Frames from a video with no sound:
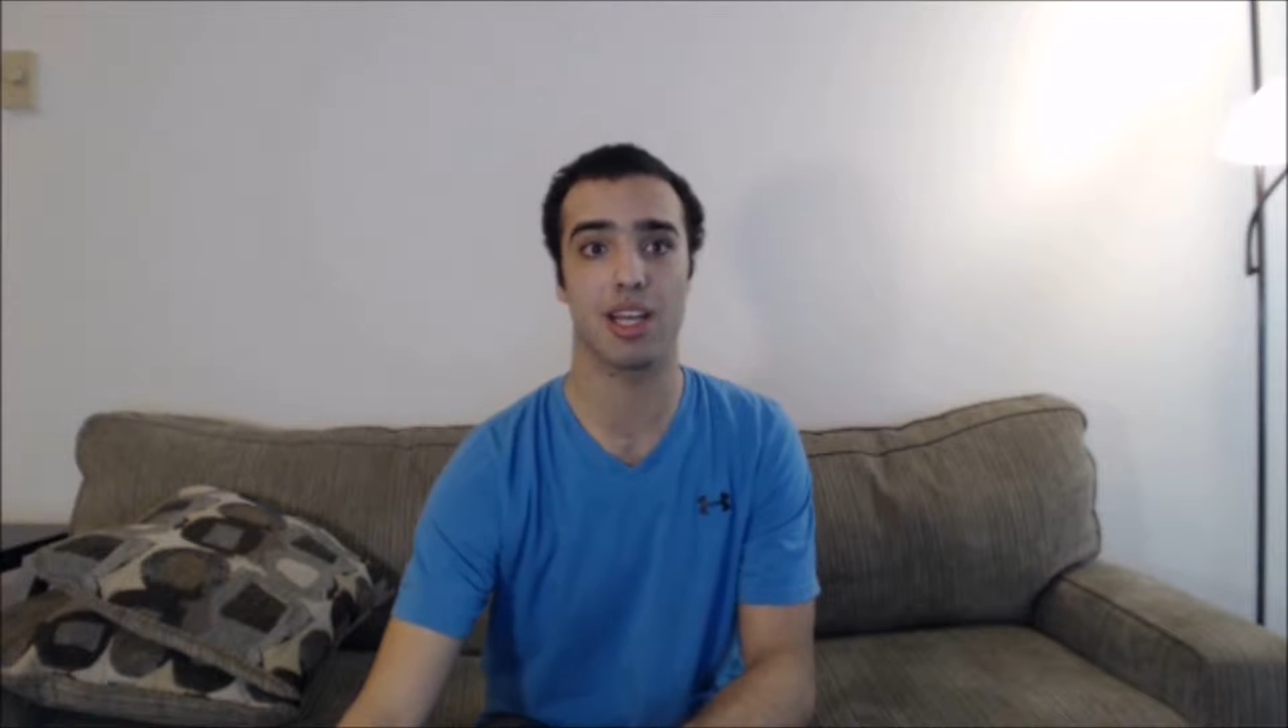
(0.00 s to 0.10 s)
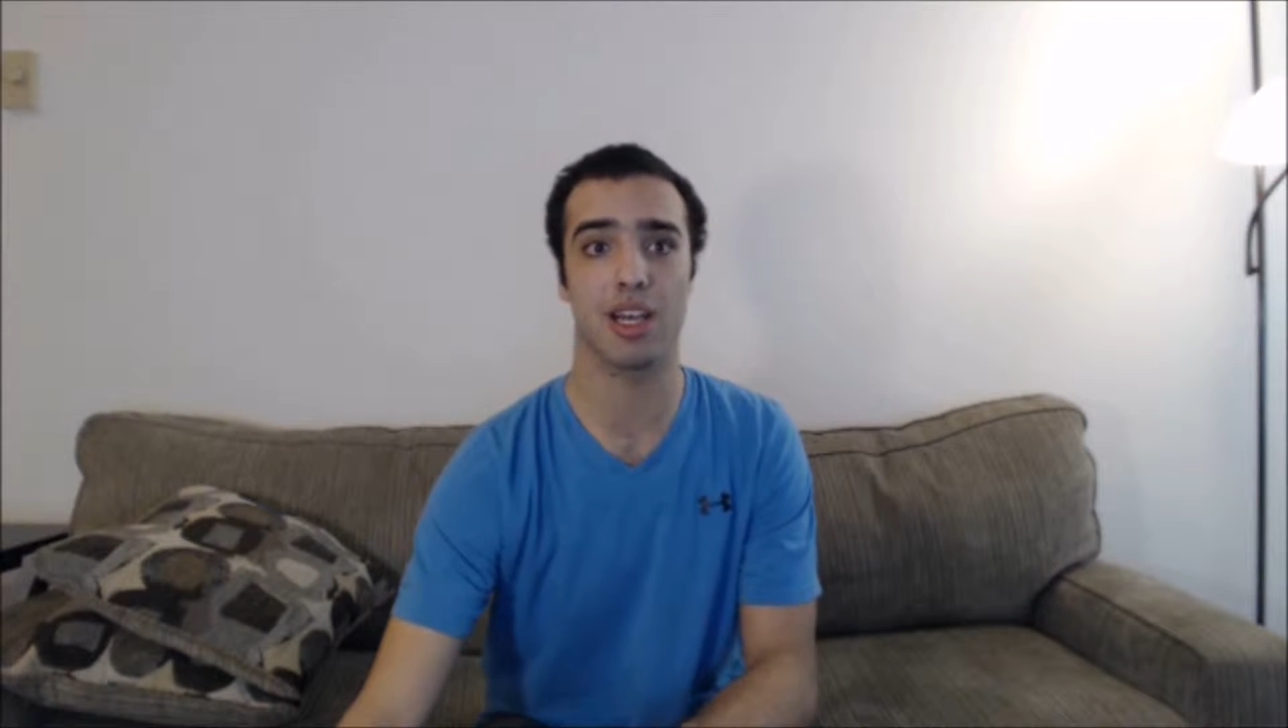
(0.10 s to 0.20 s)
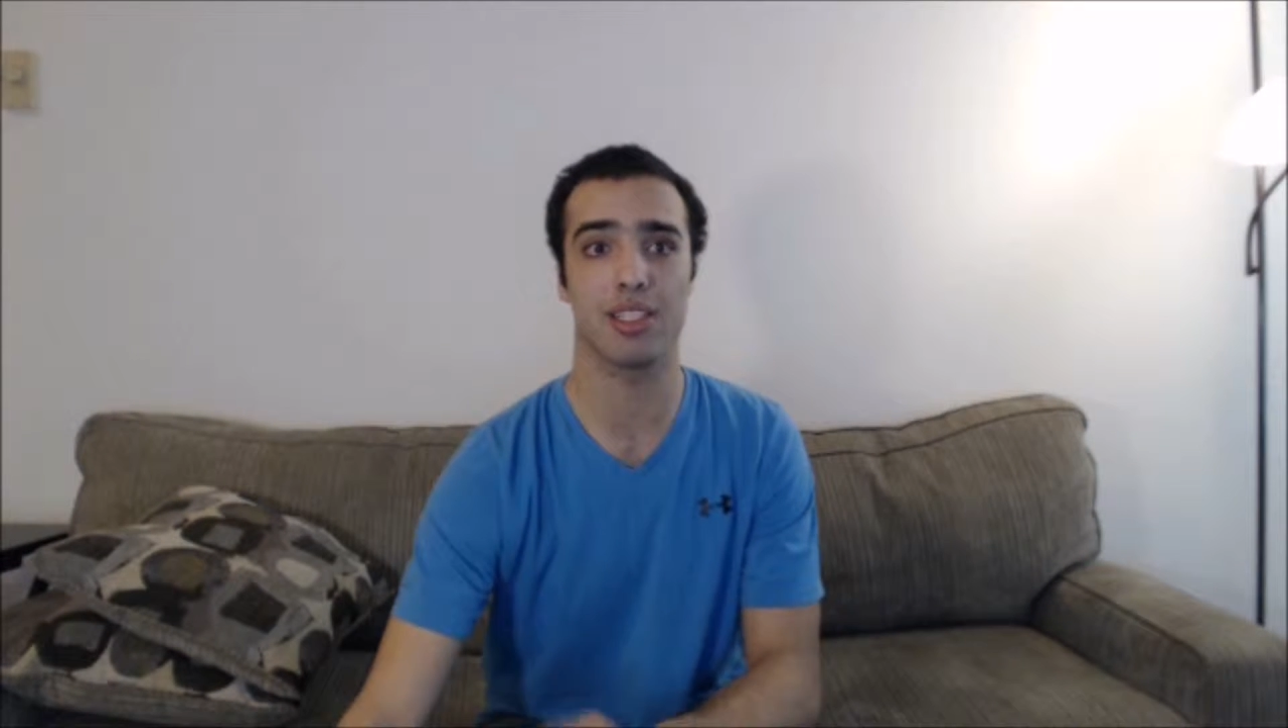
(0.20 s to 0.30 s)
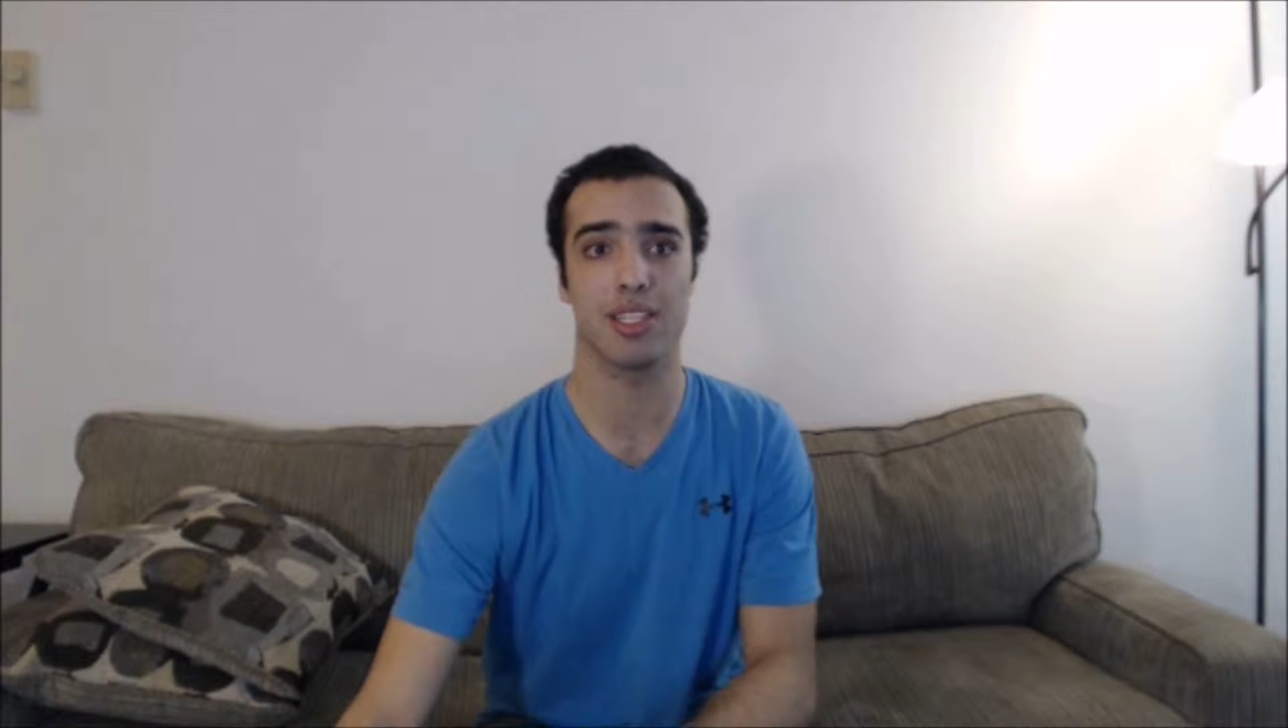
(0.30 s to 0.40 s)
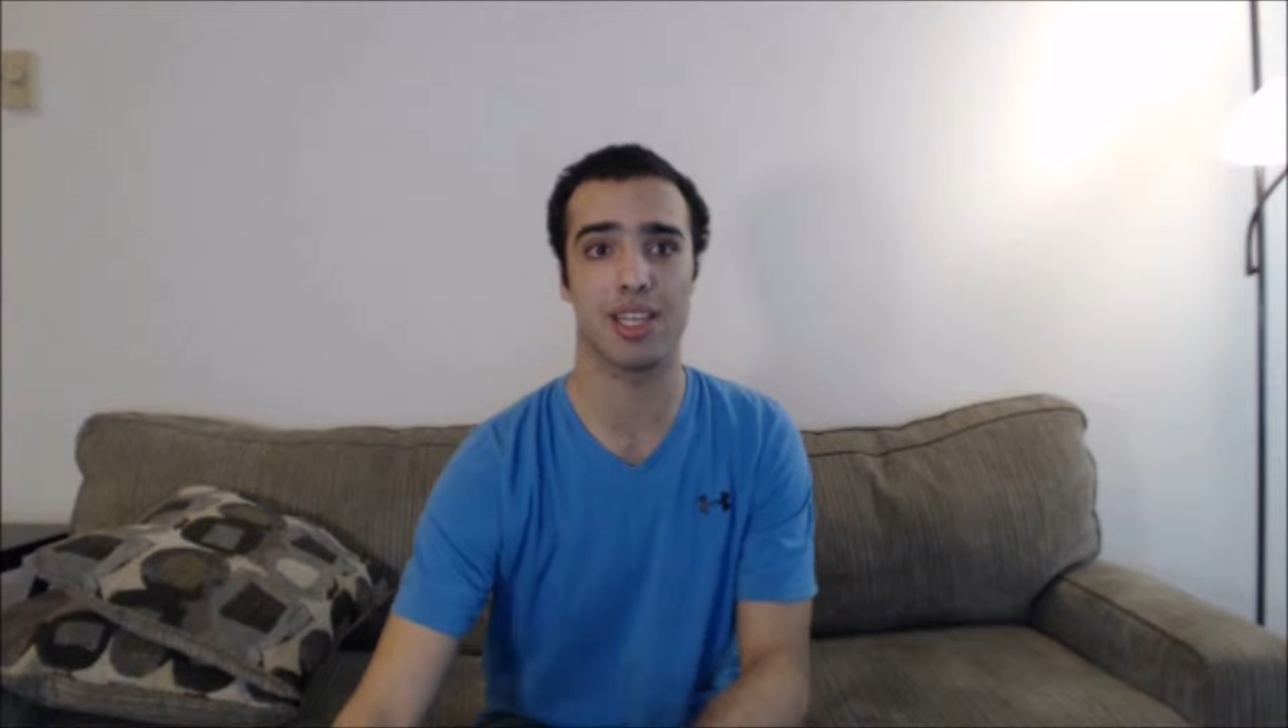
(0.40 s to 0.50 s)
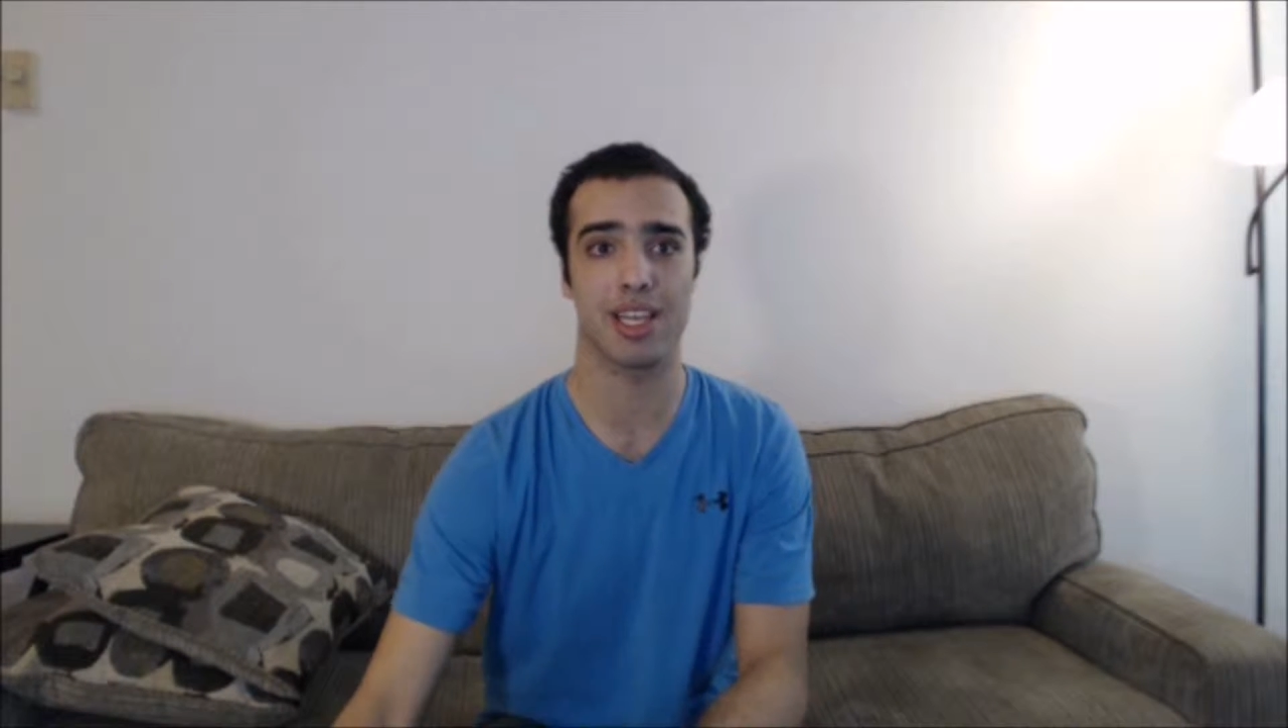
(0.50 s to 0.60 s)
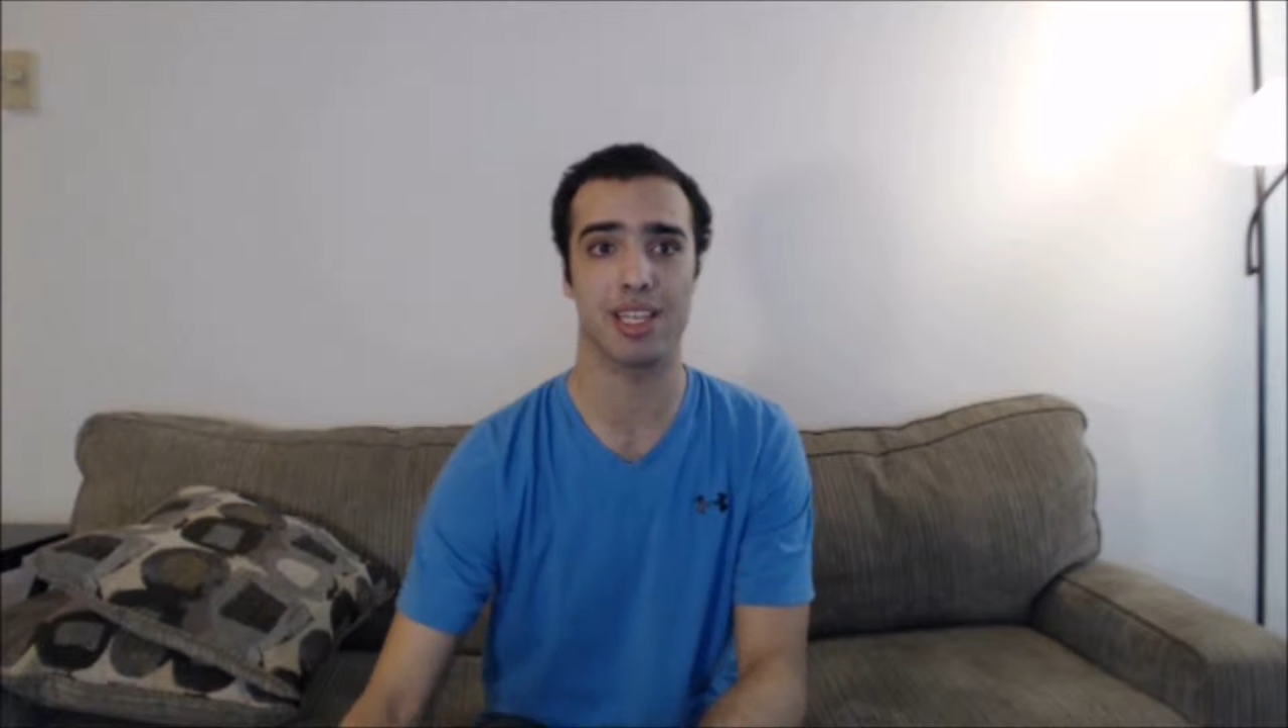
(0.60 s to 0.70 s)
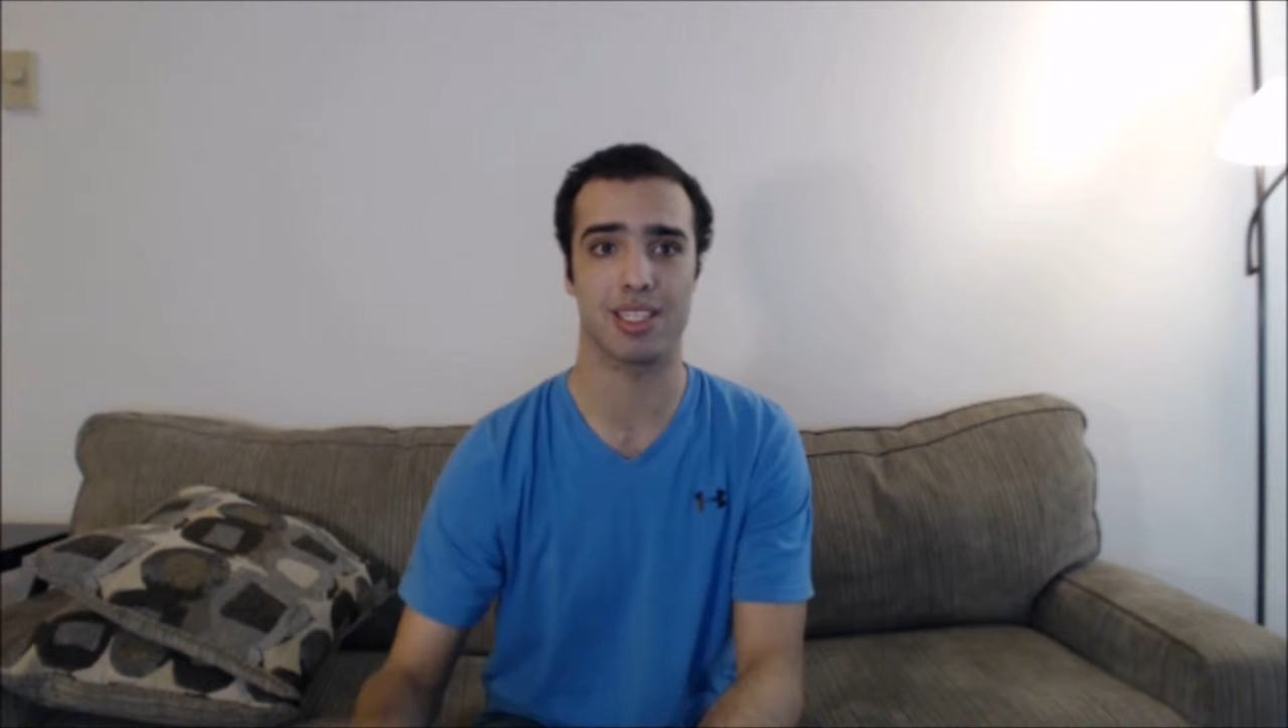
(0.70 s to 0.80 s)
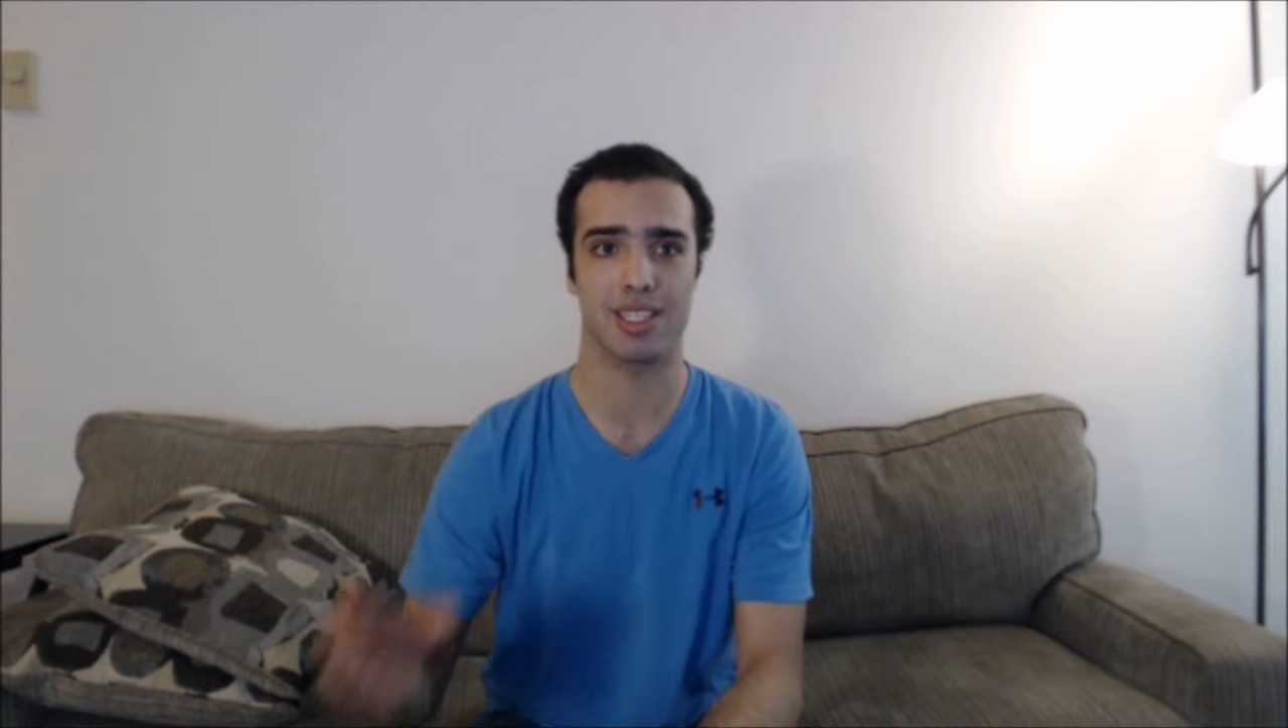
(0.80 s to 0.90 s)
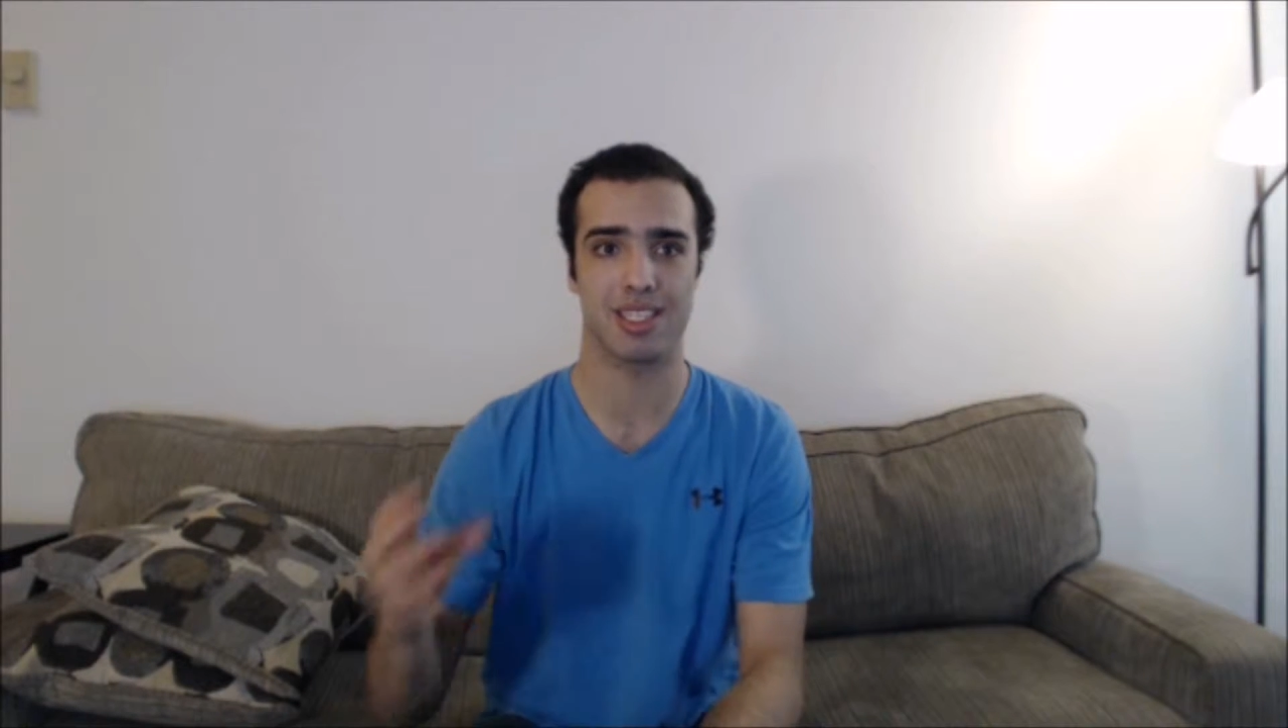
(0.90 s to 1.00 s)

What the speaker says: does is